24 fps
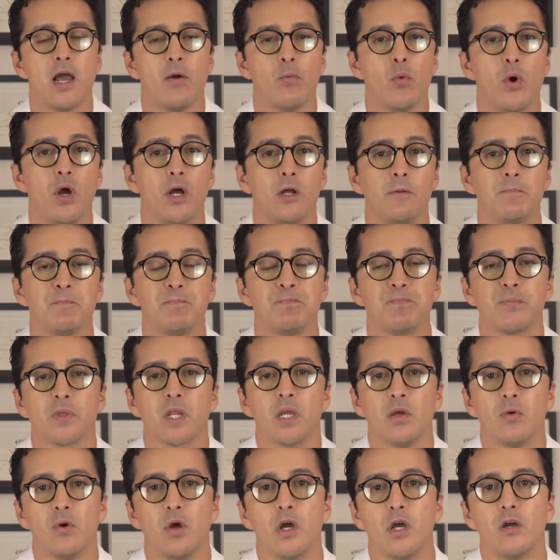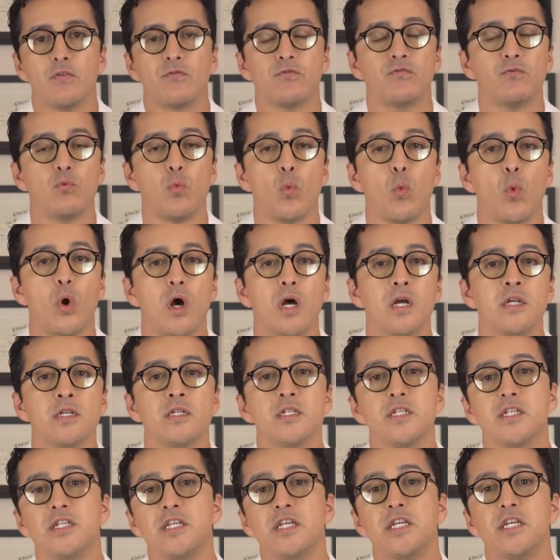
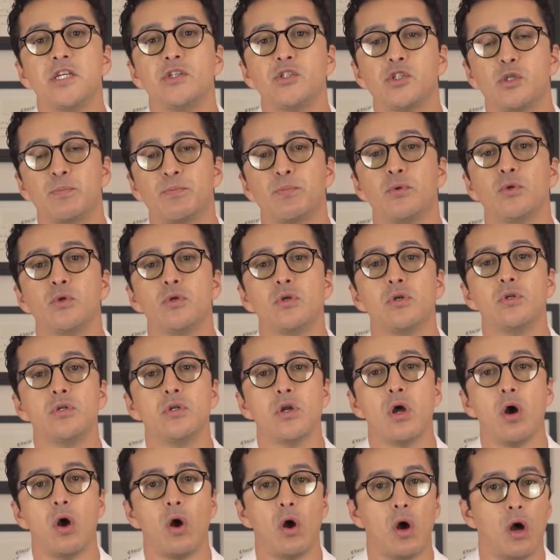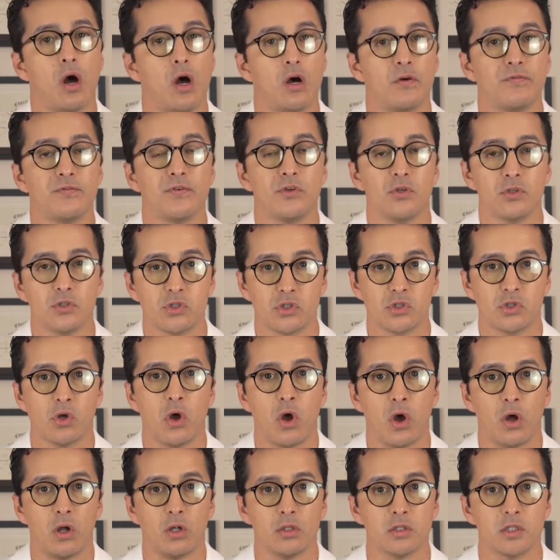1 teaspoon of
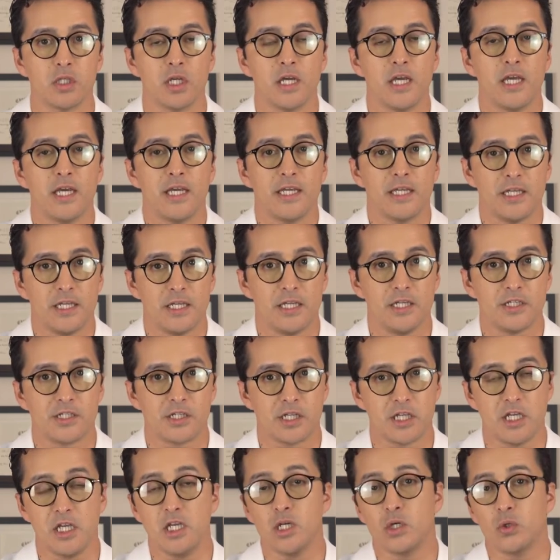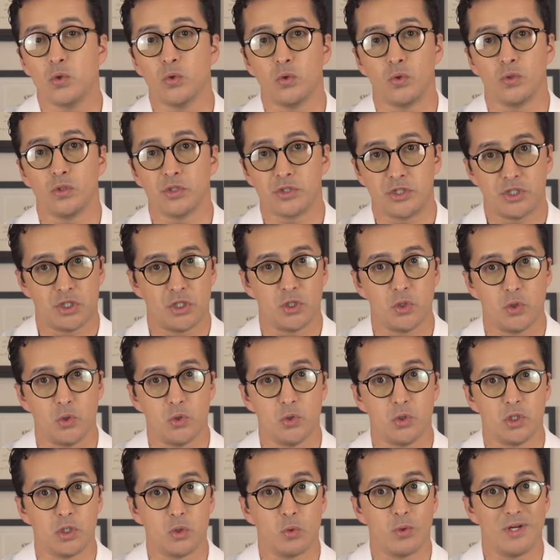salt is equal
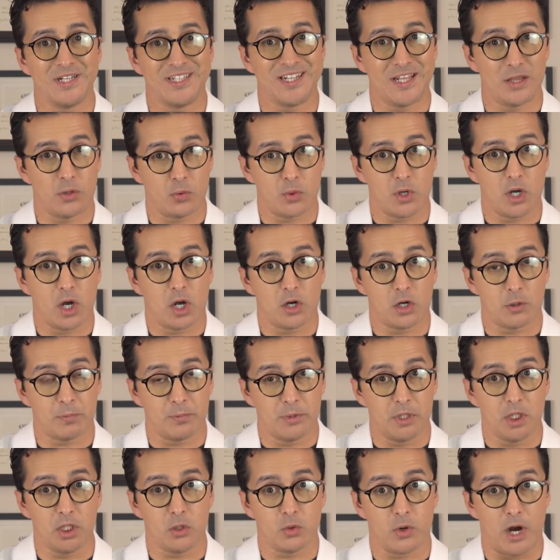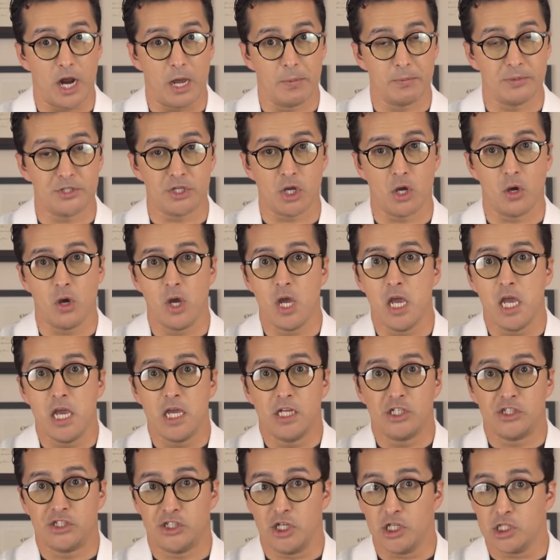to 2,300 milligrams. So
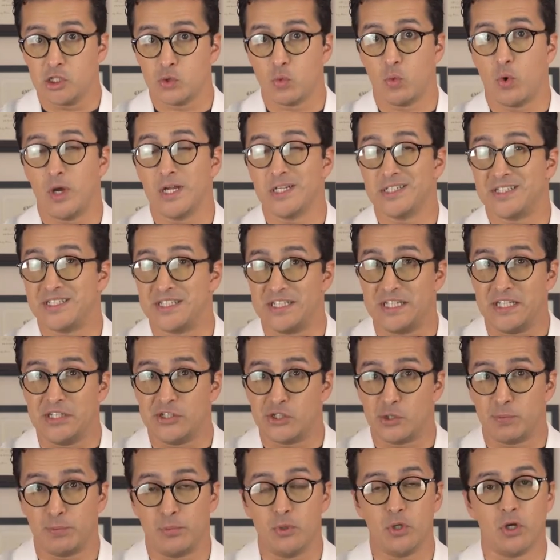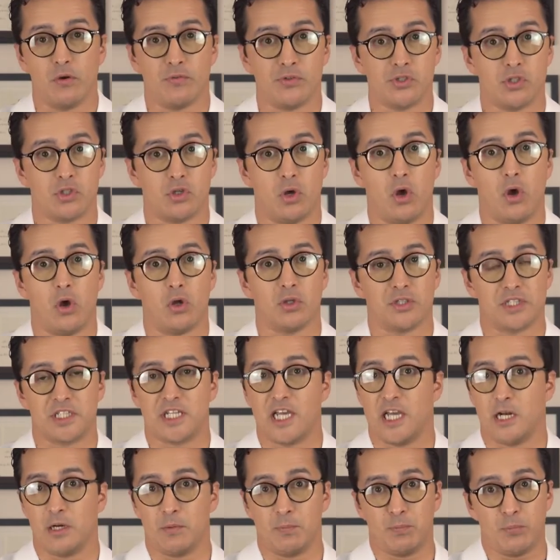just 1 teaspoon of salt
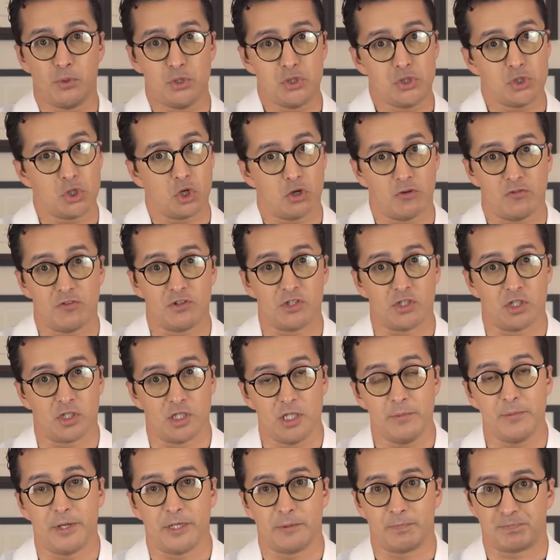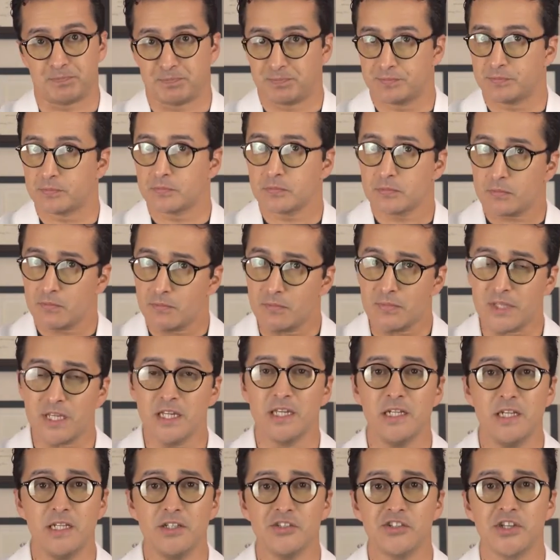can put you over the limit.
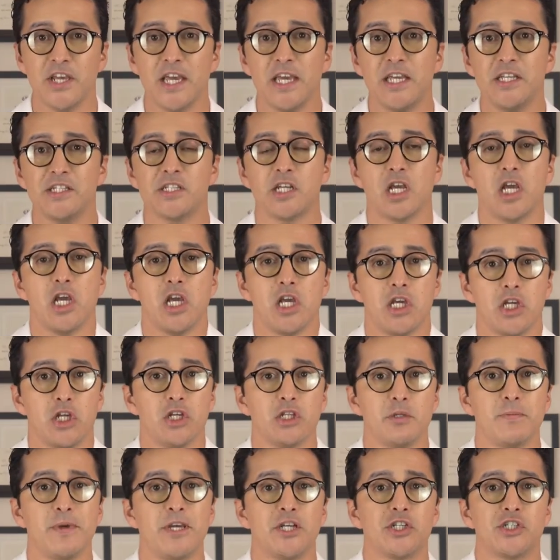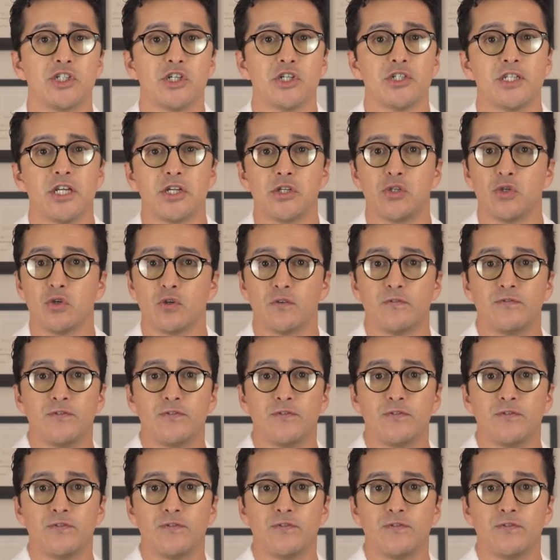In this case, you need to make sure that your